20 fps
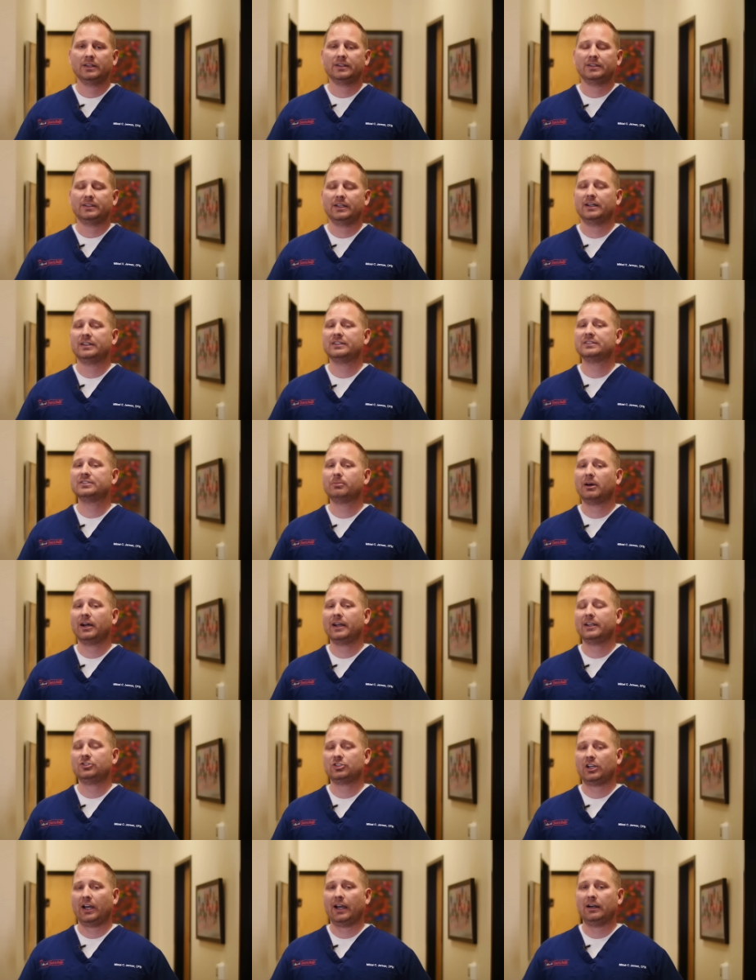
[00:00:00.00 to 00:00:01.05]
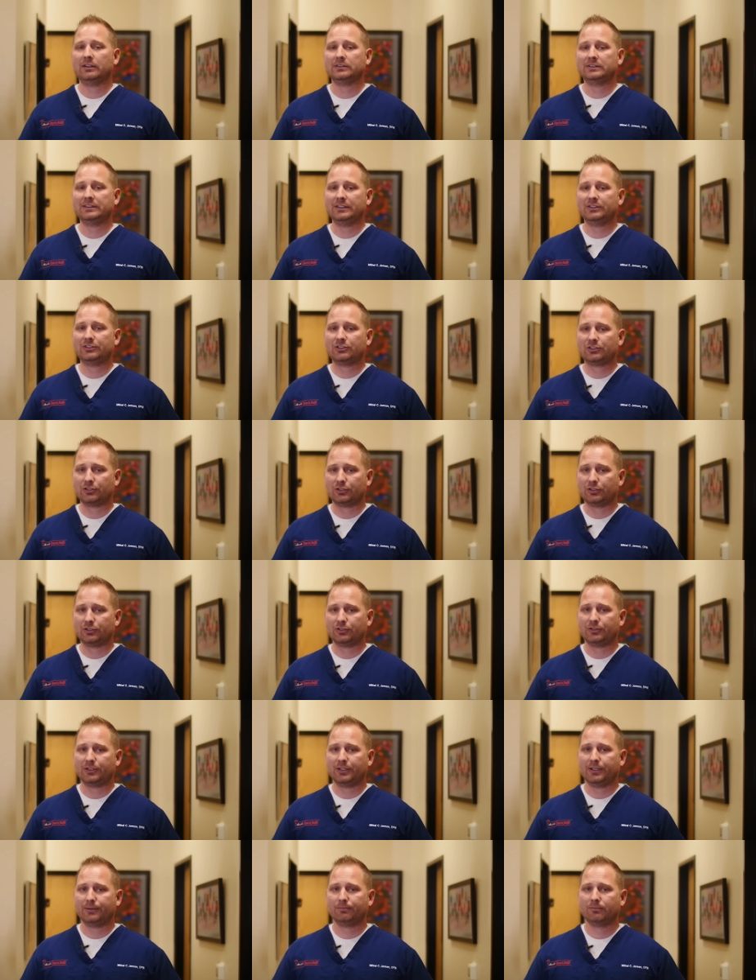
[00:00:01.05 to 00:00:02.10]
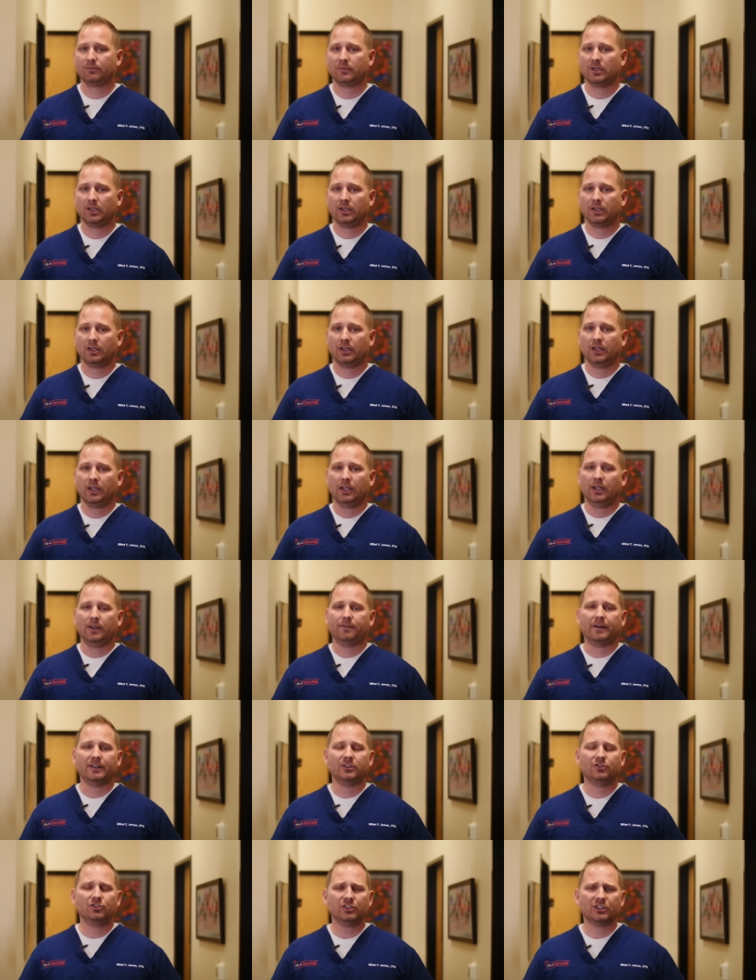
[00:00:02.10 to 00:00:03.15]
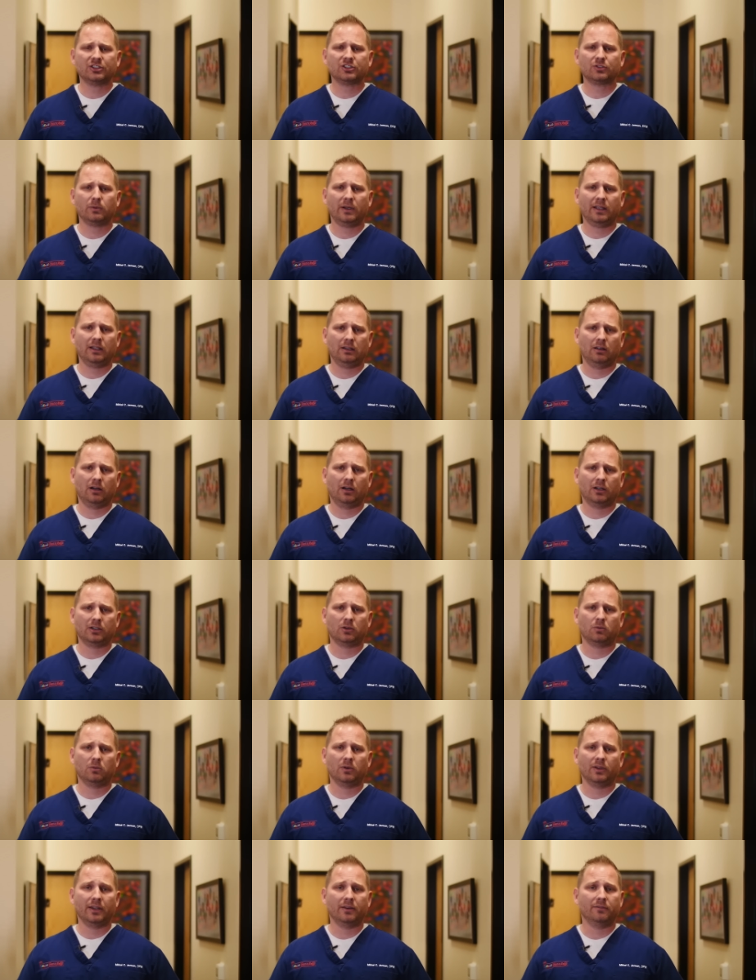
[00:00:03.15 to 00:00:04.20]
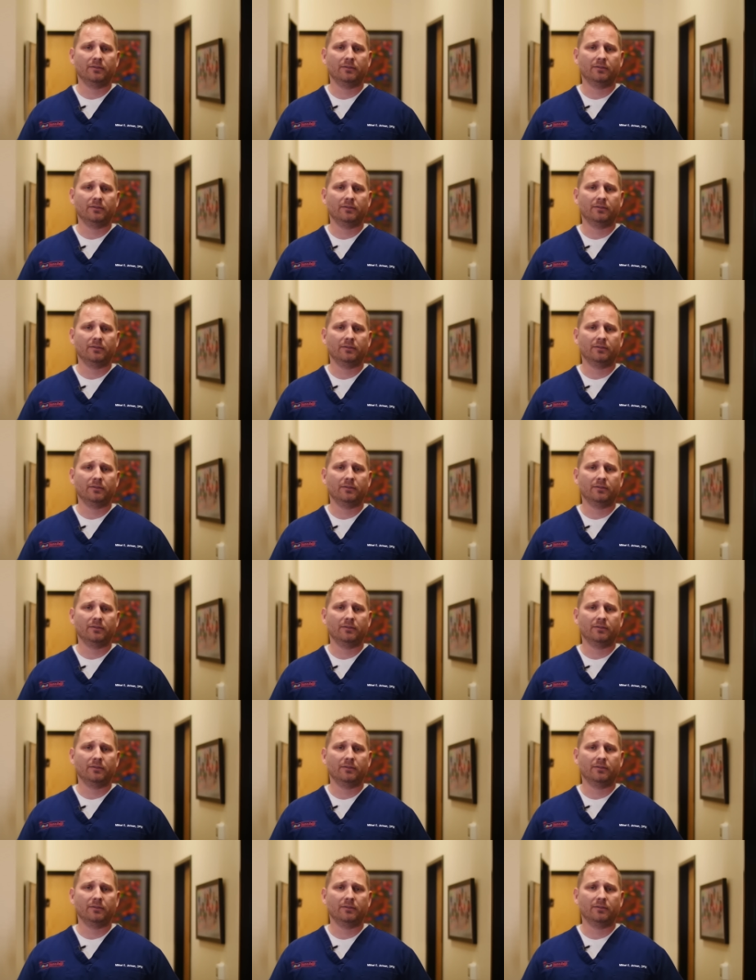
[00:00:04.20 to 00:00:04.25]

Does my child need surgery? If I just wait longer, will they